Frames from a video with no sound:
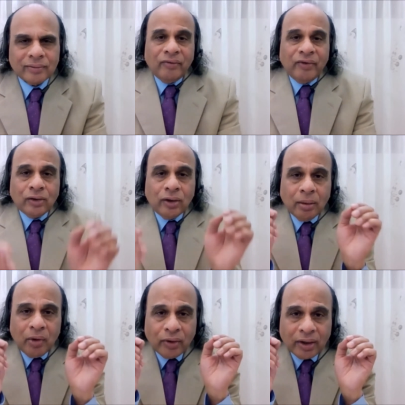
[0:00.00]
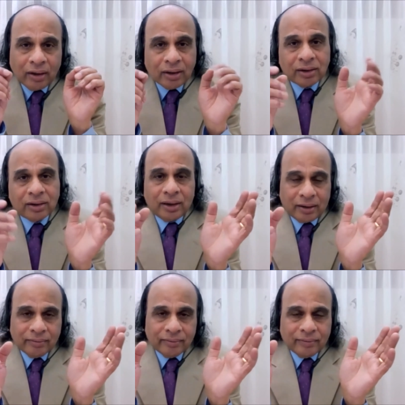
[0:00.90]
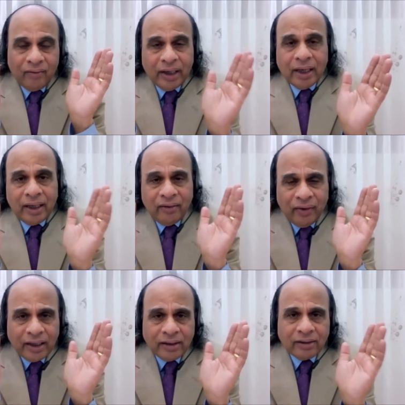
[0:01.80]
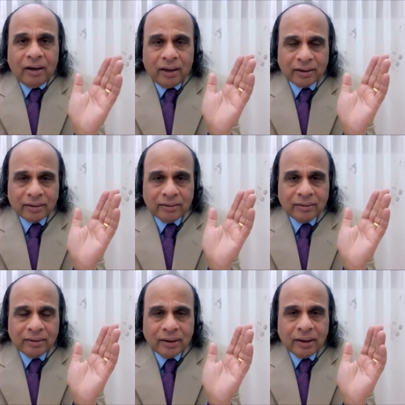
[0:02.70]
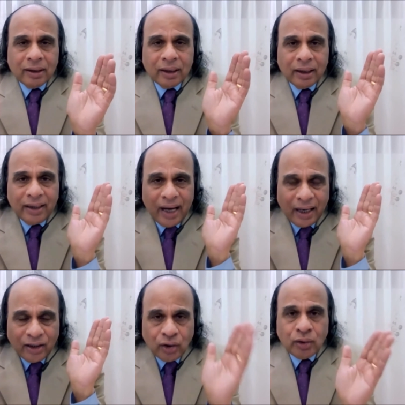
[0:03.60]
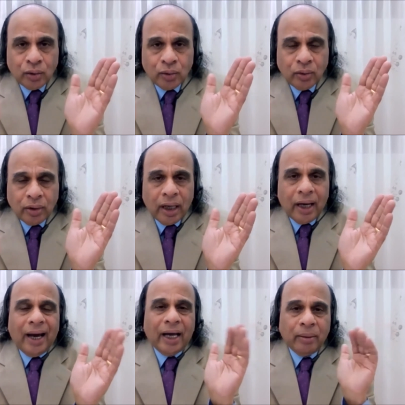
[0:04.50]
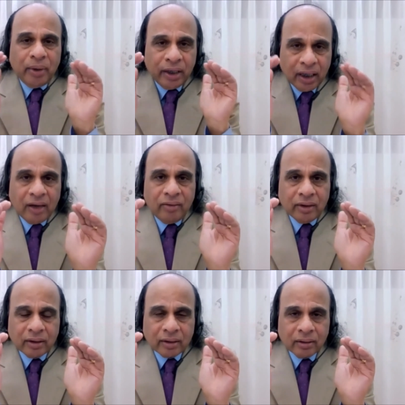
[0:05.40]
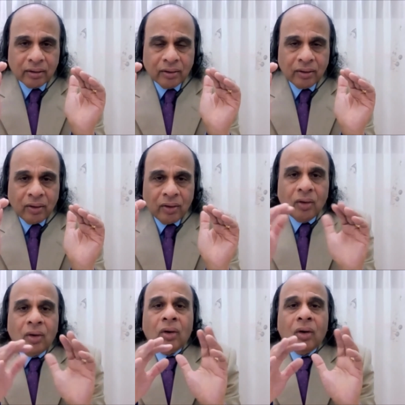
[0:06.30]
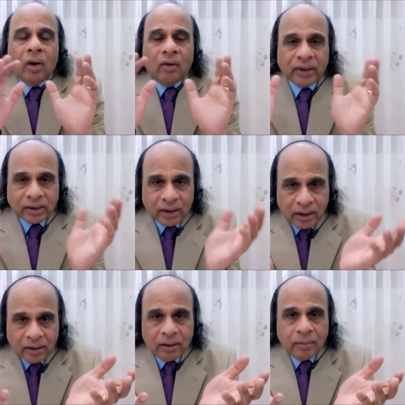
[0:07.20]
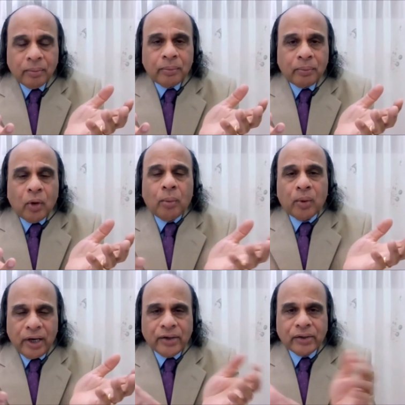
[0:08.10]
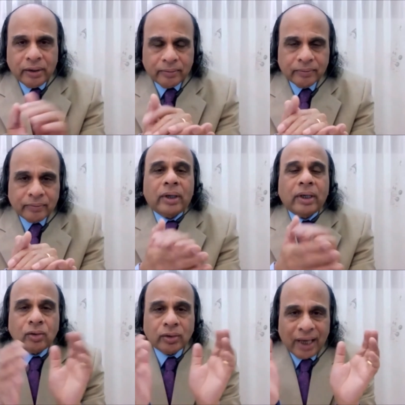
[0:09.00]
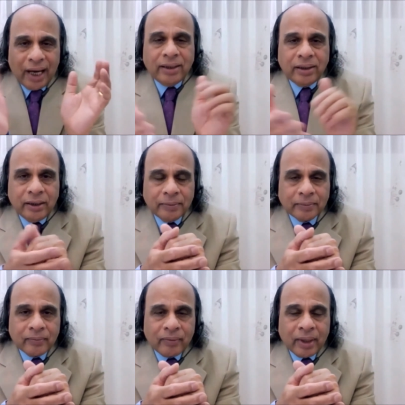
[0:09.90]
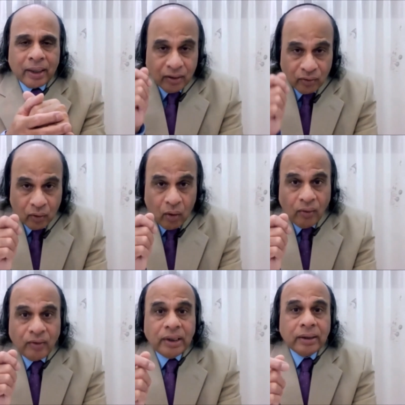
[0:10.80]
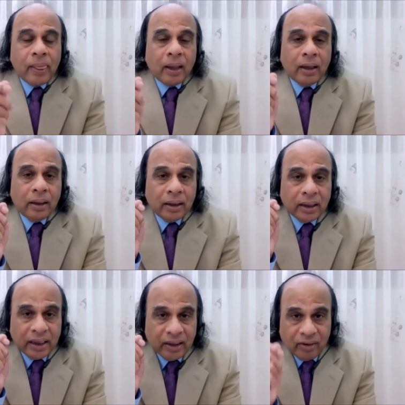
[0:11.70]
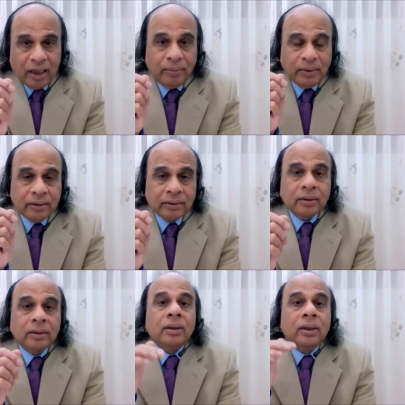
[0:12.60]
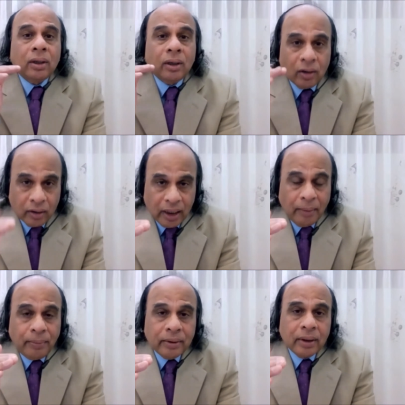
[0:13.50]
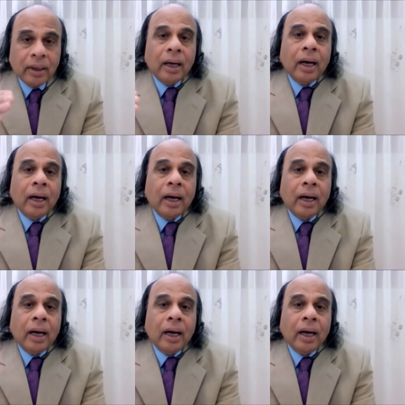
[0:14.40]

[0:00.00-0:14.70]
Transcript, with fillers: When we talk about culture, we can define it as the attitude and behavior of a certain population or a society evolved, developed, grown up,